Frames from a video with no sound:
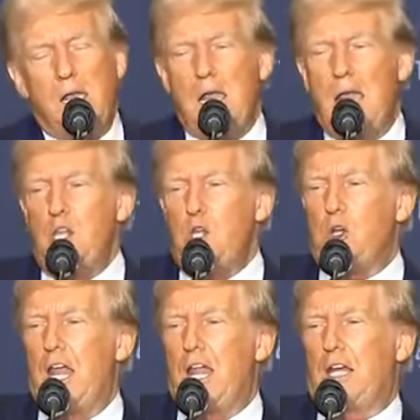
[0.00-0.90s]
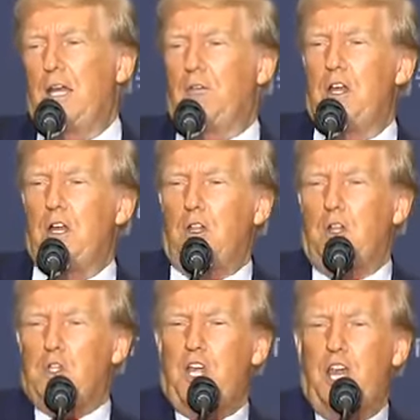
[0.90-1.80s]
and you can't lift, you know,
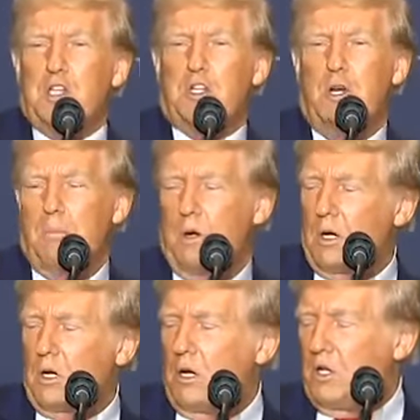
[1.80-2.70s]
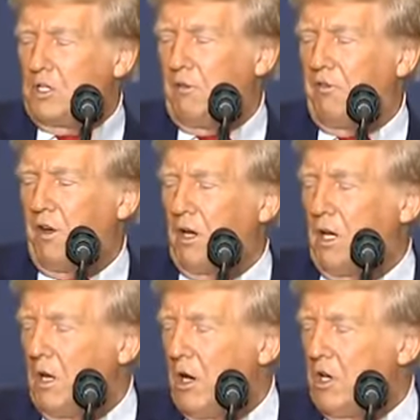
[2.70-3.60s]
those chairs are a miracle because they're fairly
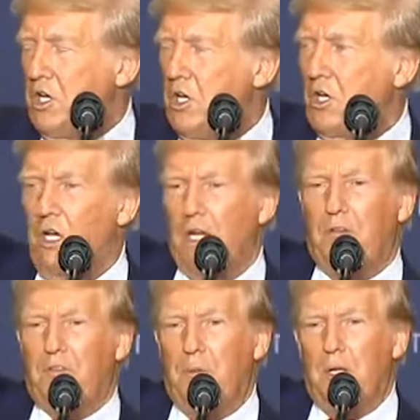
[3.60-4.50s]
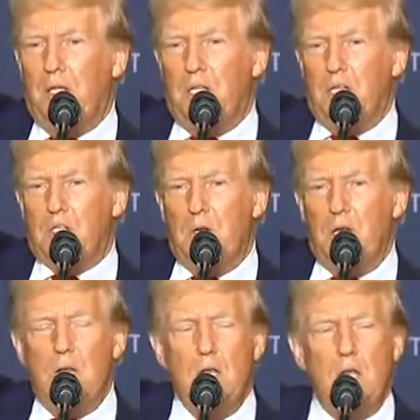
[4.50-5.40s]
large and you can lift them like this,
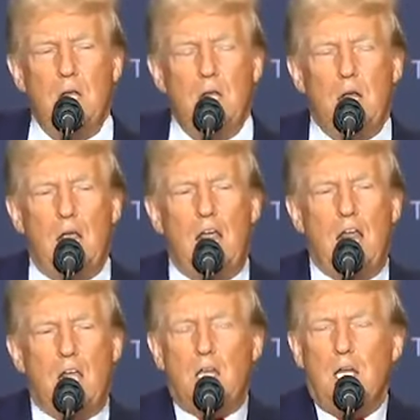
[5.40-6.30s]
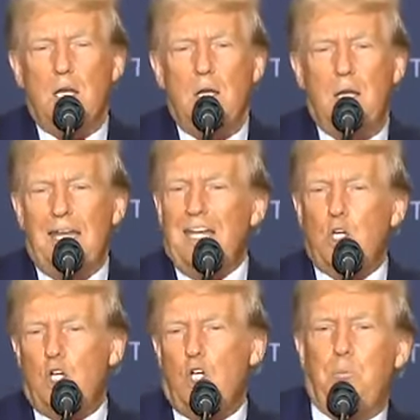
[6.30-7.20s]
right? And he
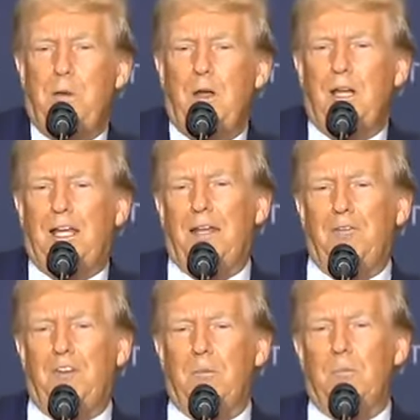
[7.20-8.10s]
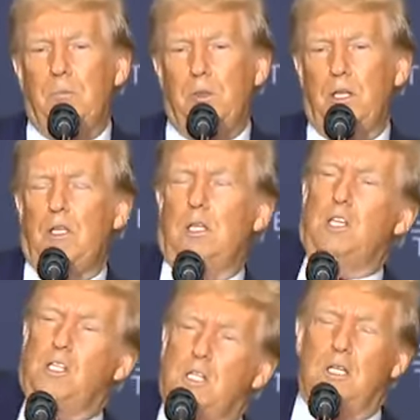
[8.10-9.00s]
could barely lift them.
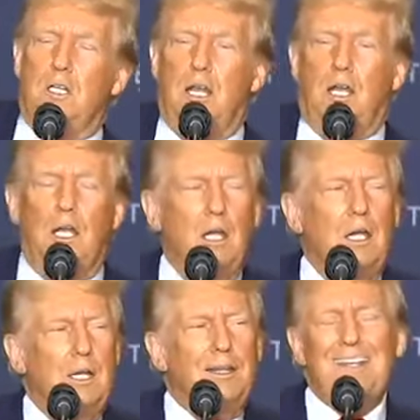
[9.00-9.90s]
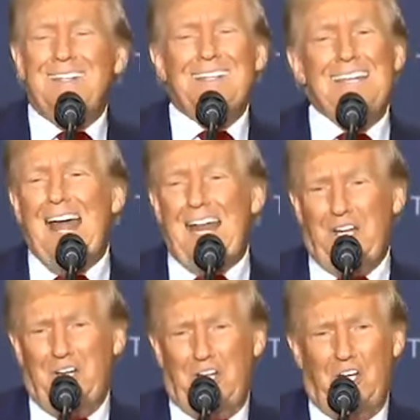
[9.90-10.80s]
Just like, this is not a
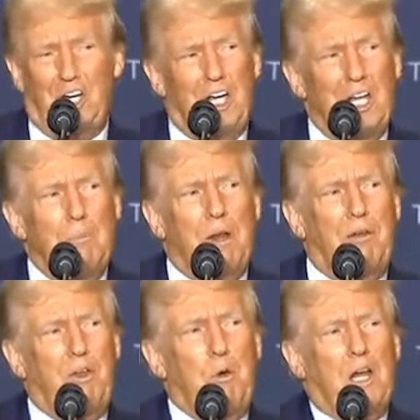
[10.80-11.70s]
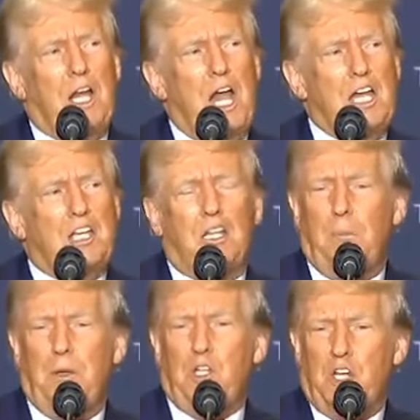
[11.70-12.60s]
good look. But if he would have gone to the
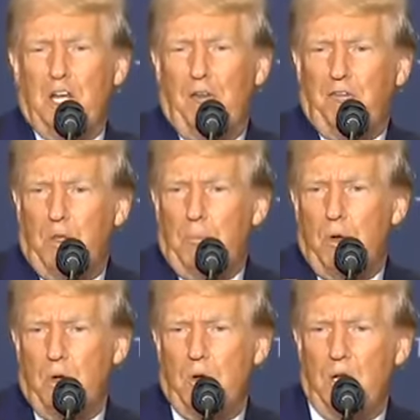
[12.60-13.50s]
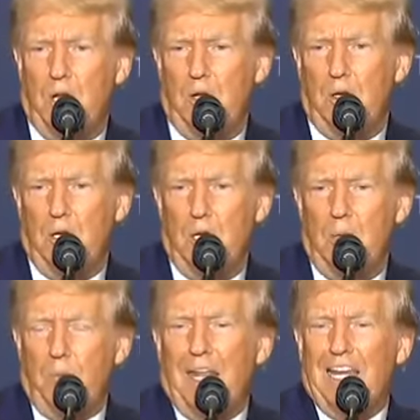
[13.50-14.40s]
beach and left the border alone
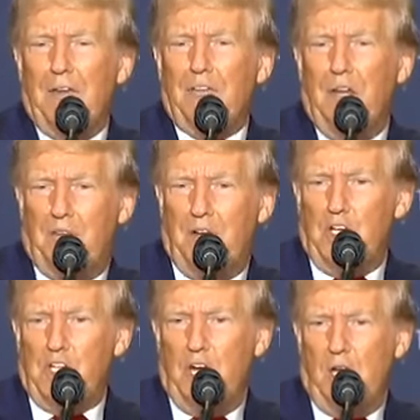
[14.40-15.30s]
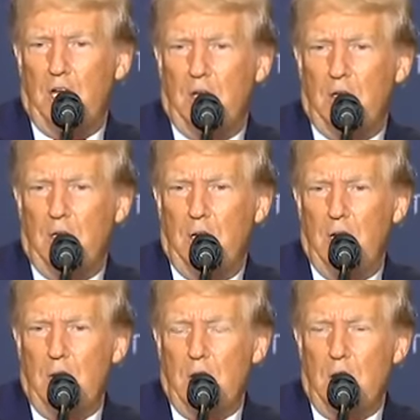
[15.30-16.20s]
and left inflation alone
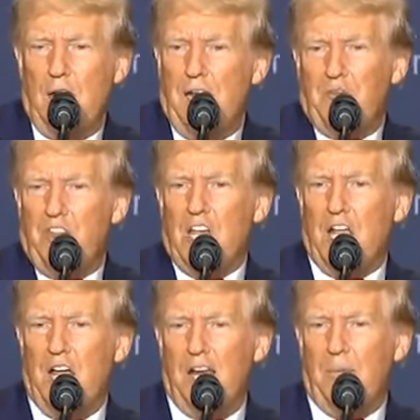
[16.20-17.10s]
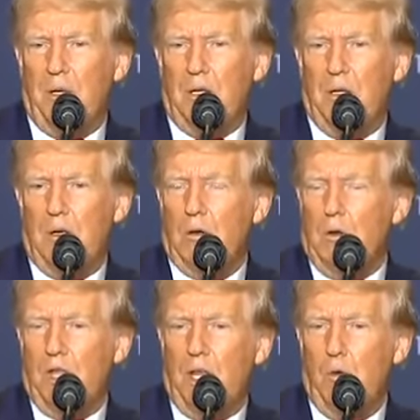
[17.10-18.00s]
and left the economy alone, all
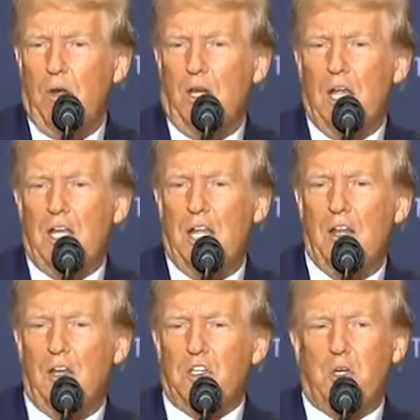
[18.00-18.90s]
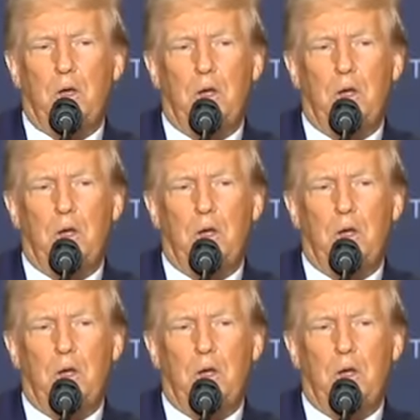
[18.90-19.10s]
that, he would have gone down as a great